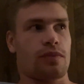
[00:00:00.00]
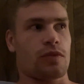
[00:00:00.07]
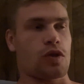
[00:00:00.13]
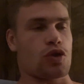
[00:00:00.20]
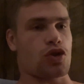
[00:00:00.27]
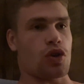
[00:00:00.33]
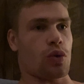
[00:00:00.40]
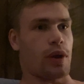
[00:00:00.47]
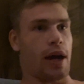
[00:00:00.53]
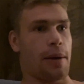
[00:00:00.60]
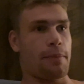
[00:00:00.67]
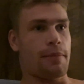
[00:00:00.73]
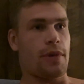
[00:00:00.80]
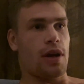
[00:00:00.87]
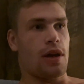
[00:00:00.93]
to show
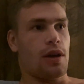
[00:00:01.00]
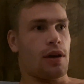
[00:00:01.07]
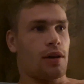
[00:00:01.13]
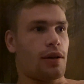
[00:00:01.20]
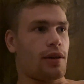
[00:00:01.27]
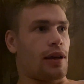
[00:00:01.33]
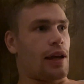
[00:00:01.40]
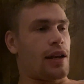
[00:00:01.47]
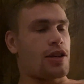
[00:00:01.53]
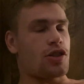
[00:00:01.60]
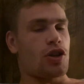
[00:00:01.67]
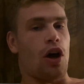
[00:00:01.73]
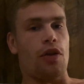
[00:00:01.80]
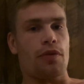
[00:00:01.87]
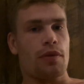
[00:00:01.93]
that it is
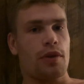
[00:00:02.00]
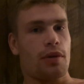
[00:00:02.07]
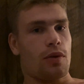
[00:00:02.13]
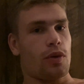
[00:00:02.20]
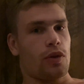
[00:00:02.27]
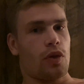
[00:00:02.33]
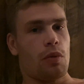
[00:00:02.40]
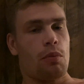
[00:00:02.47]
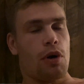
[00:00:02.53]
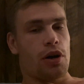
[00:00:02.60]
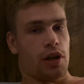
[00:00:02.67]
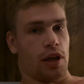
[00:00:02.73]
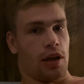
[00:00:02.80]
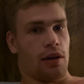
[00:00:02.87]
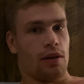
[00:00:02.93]
not the
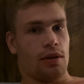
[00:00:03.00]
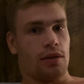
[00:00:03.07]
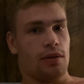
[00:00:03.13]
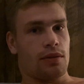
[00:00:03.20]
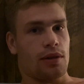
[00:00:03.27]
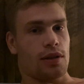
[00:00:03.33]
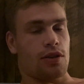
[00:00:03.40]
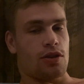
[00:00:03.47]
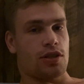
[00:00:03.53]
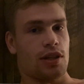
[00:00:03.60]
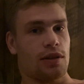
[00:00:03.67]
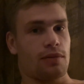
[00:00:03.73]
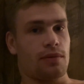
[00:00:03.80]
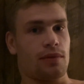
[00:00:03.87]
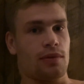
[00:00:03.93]
money that does it.